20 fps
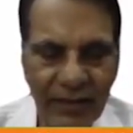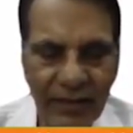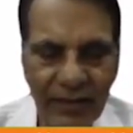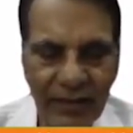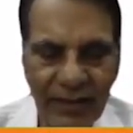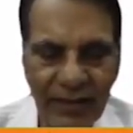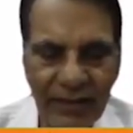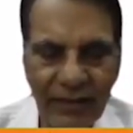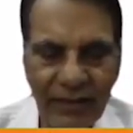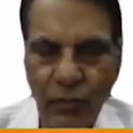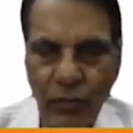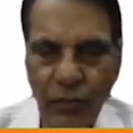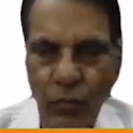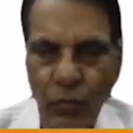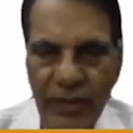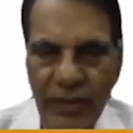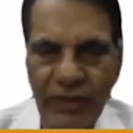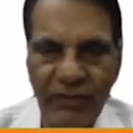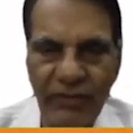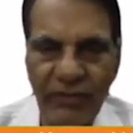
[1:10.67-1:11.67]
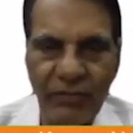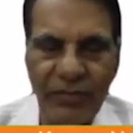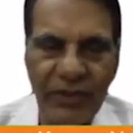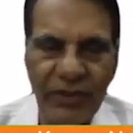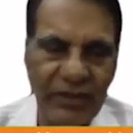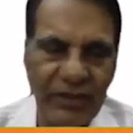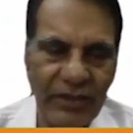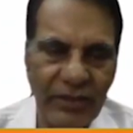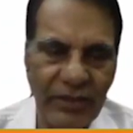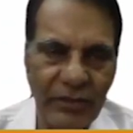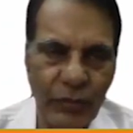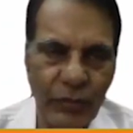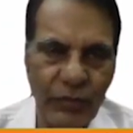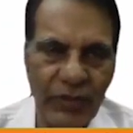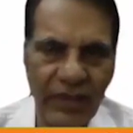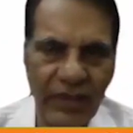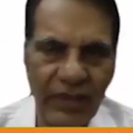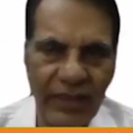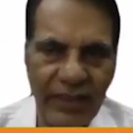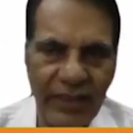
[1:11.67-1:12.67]
that whatever pictures we
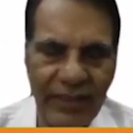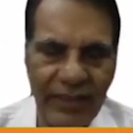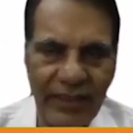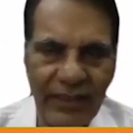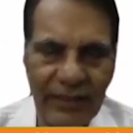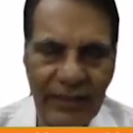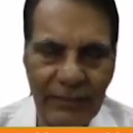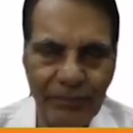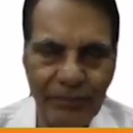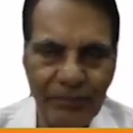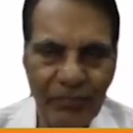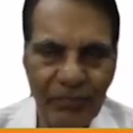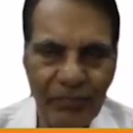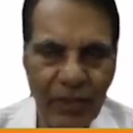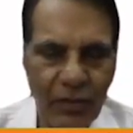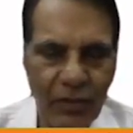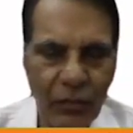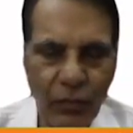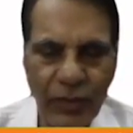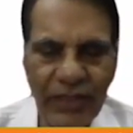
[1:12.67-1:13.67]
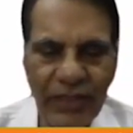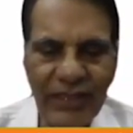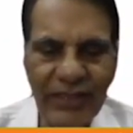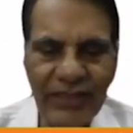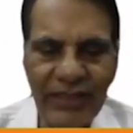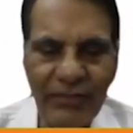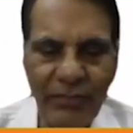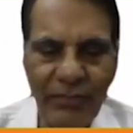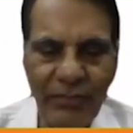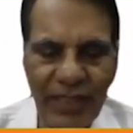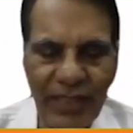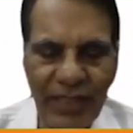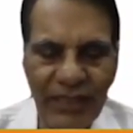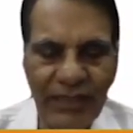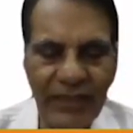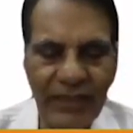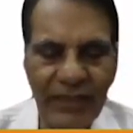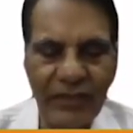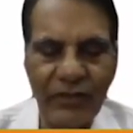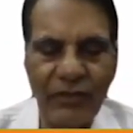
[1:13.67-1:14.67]
are getting, what is the
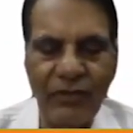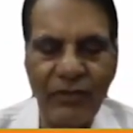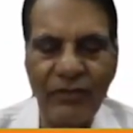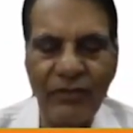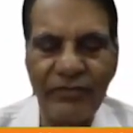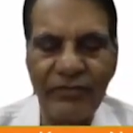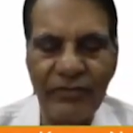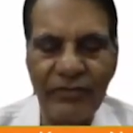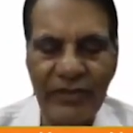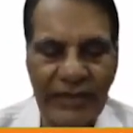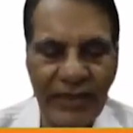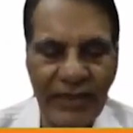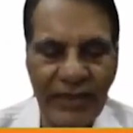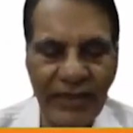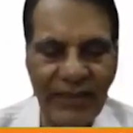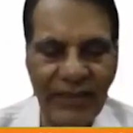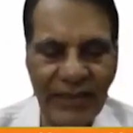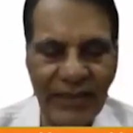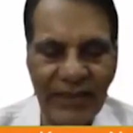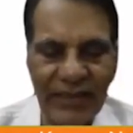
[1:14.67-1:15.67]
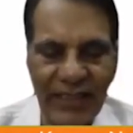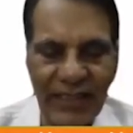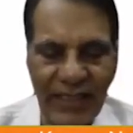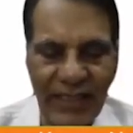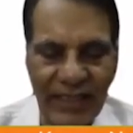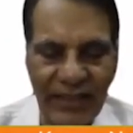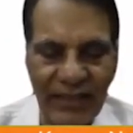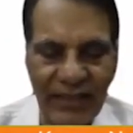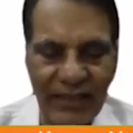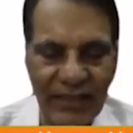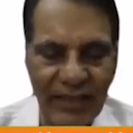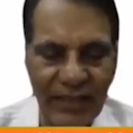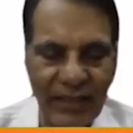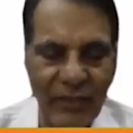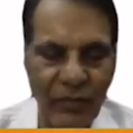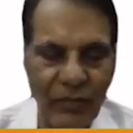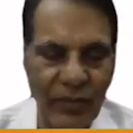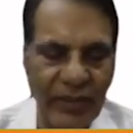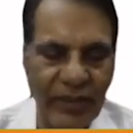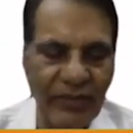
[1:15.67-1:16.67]
basis of these scans,
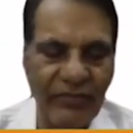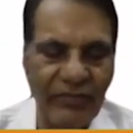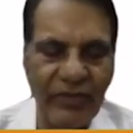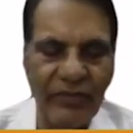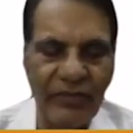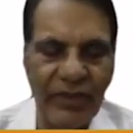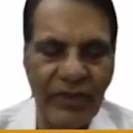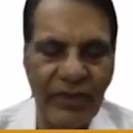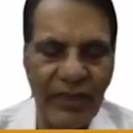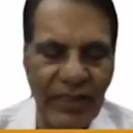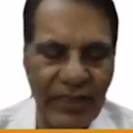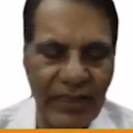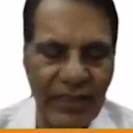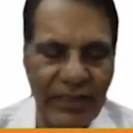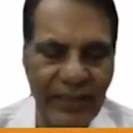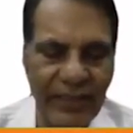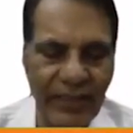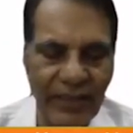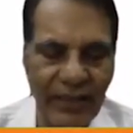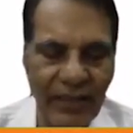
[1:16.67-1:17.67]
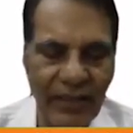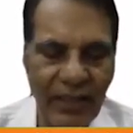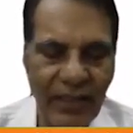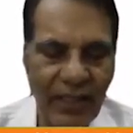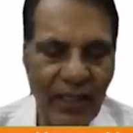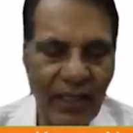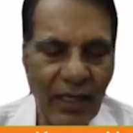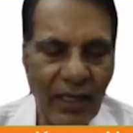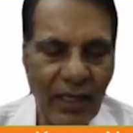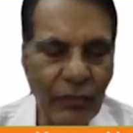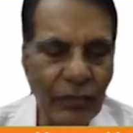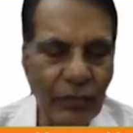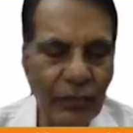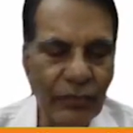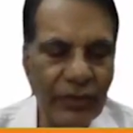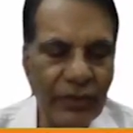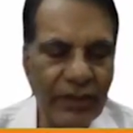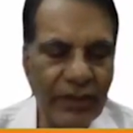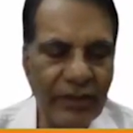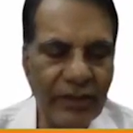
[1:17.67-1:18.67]
and whatever we are getting, how
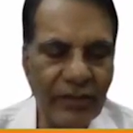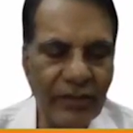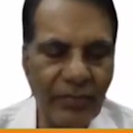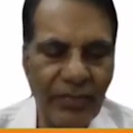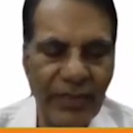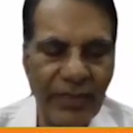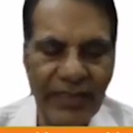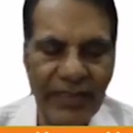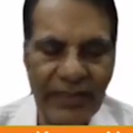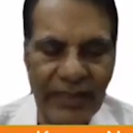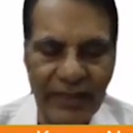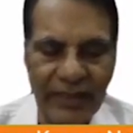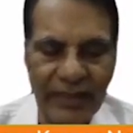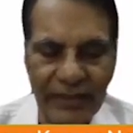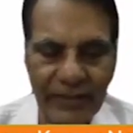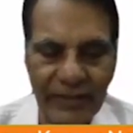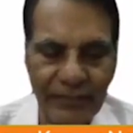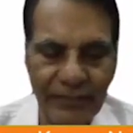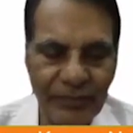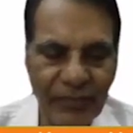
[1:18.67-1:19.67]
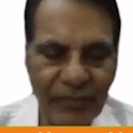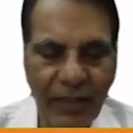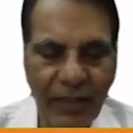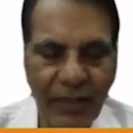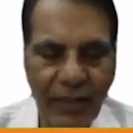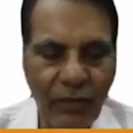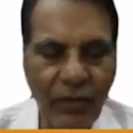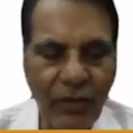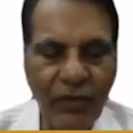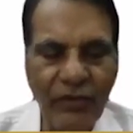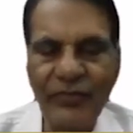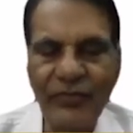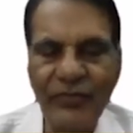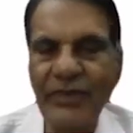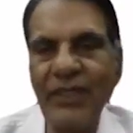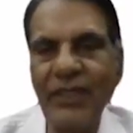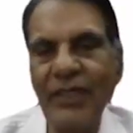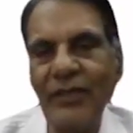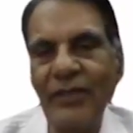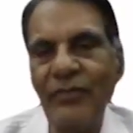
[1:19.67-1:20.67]
to interpret that. Along
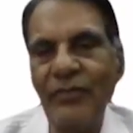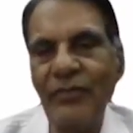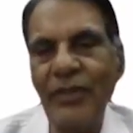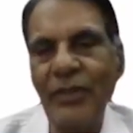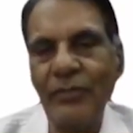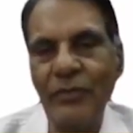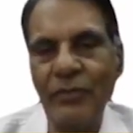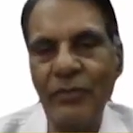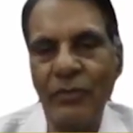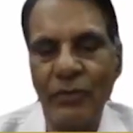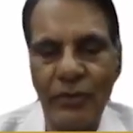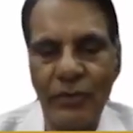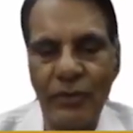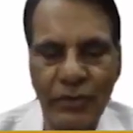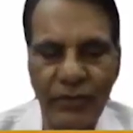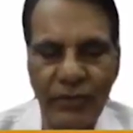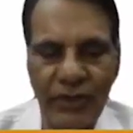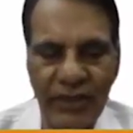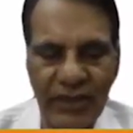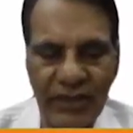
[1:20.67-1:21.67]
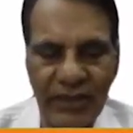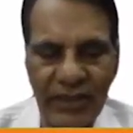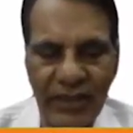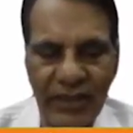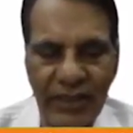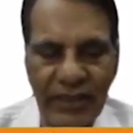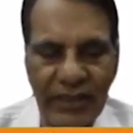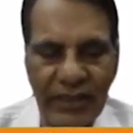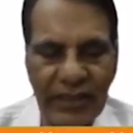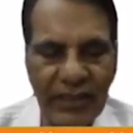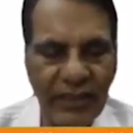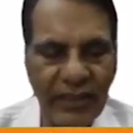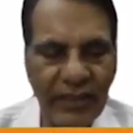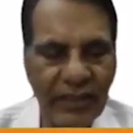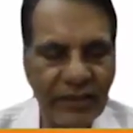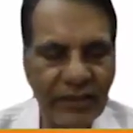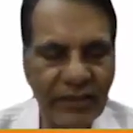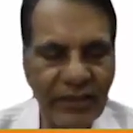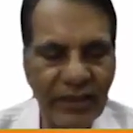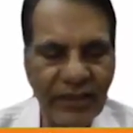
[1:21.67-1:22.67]
with that, we have to also understand
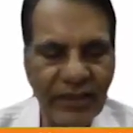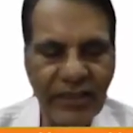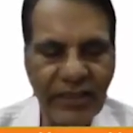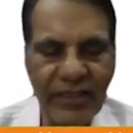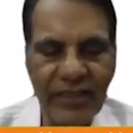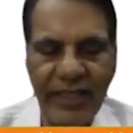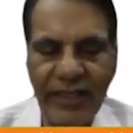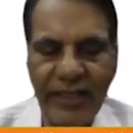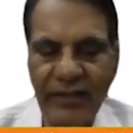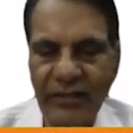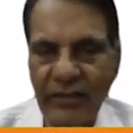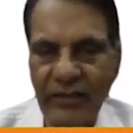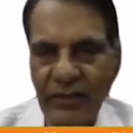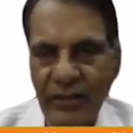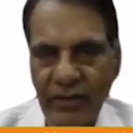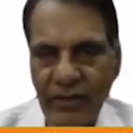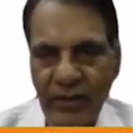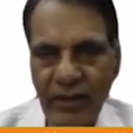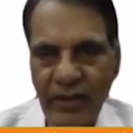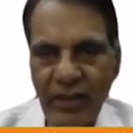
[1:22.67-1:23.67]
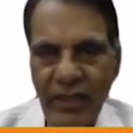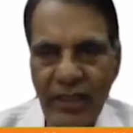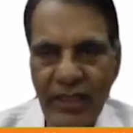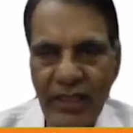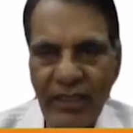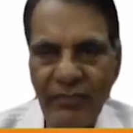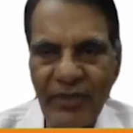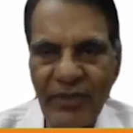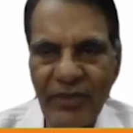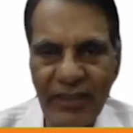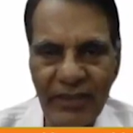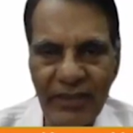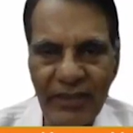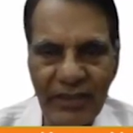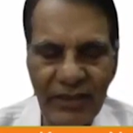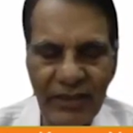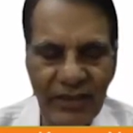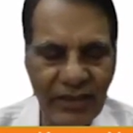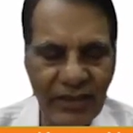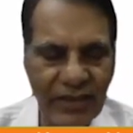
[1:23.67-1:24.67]
the strength,
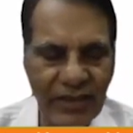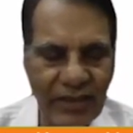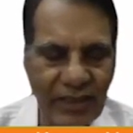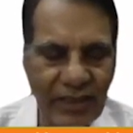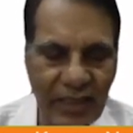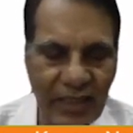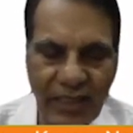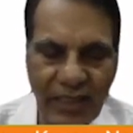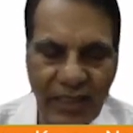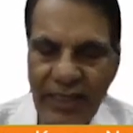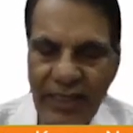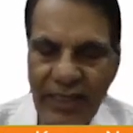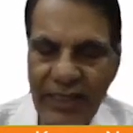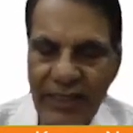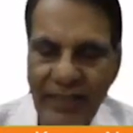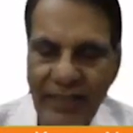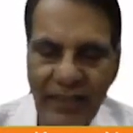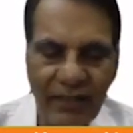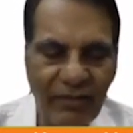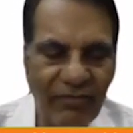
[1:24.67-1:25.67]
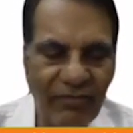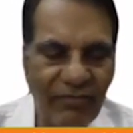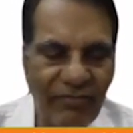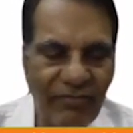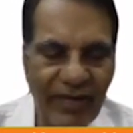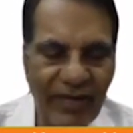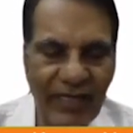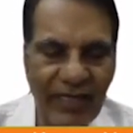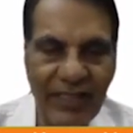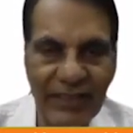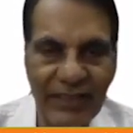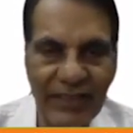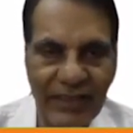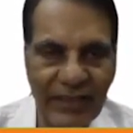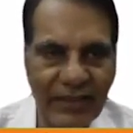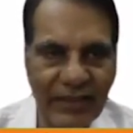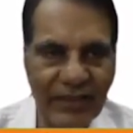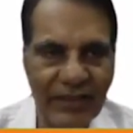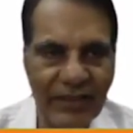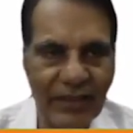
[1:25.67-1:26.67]
limitations, and
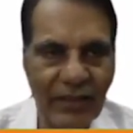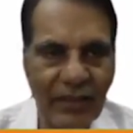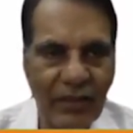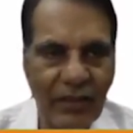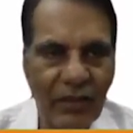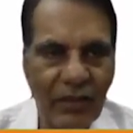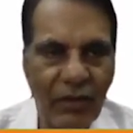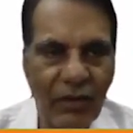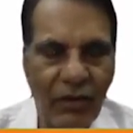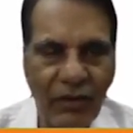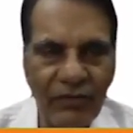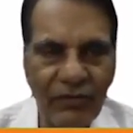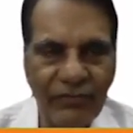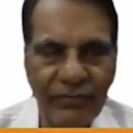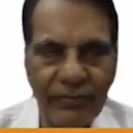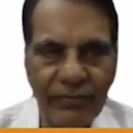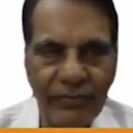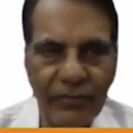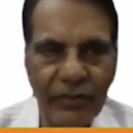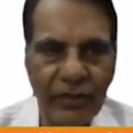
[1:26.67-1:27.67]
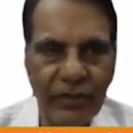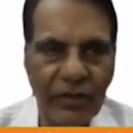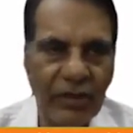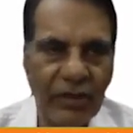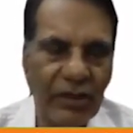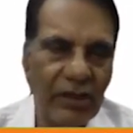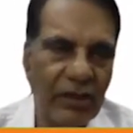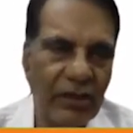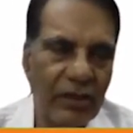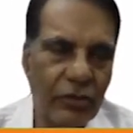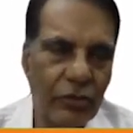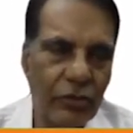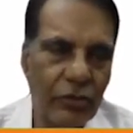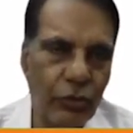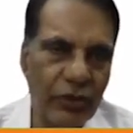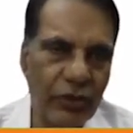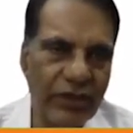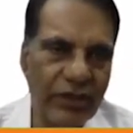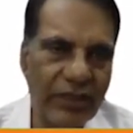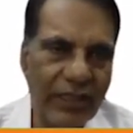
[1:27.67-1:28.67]
fallacies of
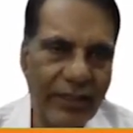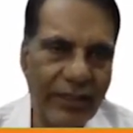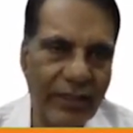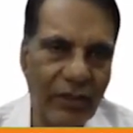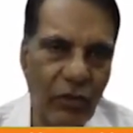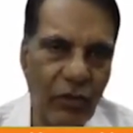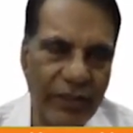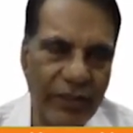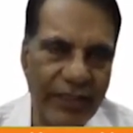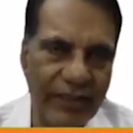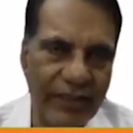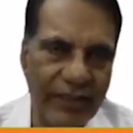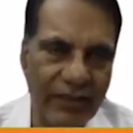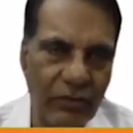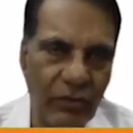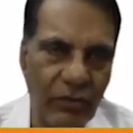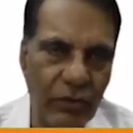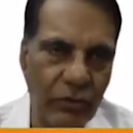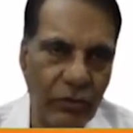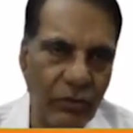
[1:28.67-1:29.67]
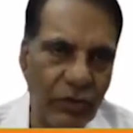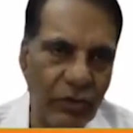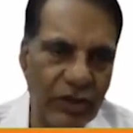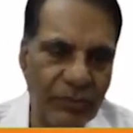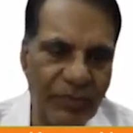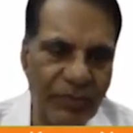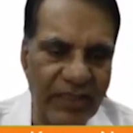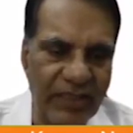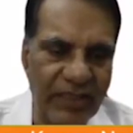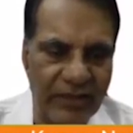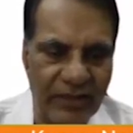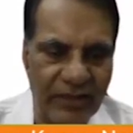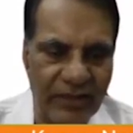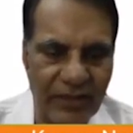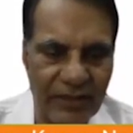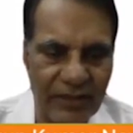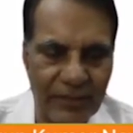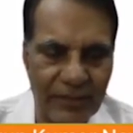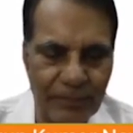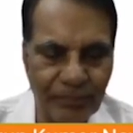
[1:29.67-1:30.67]
those recordings or those
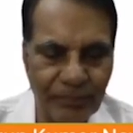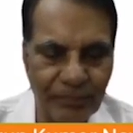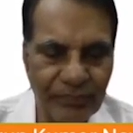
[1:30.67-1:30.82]
pictures.